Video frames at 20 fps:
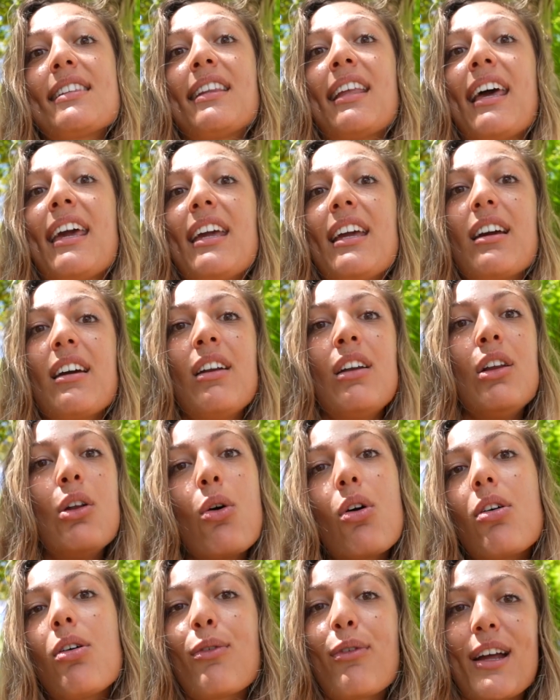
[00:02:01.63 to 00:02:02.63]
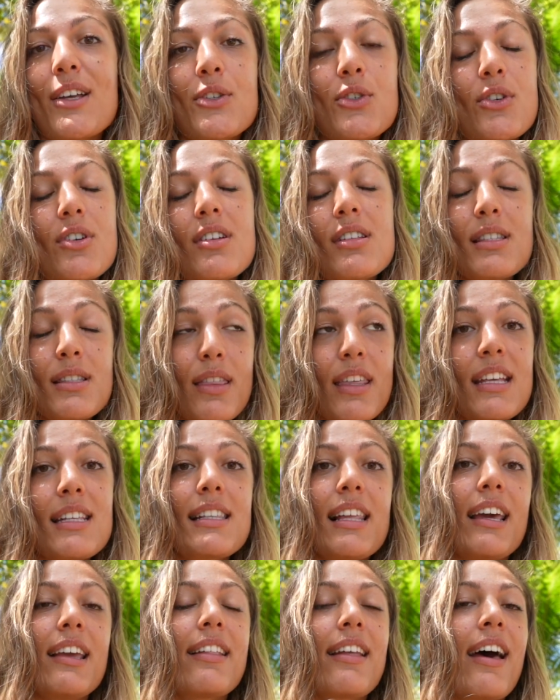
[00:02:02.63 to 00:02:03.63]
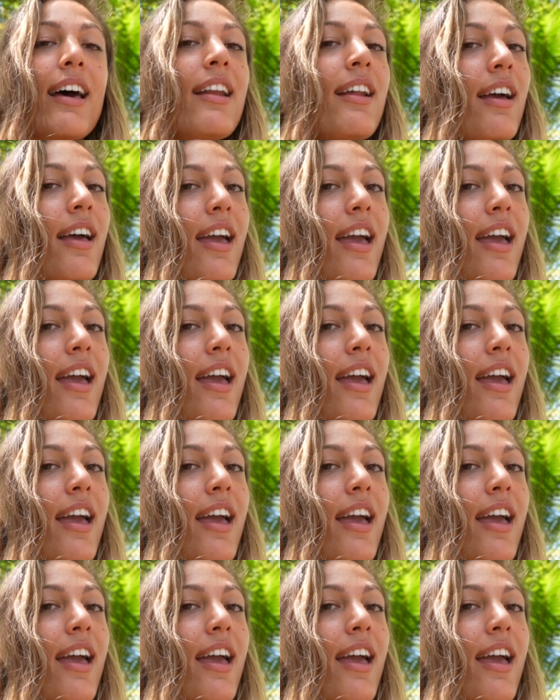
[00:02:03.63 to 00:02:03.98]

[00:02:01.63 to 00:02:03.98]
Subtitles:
like local restaurants, things like that.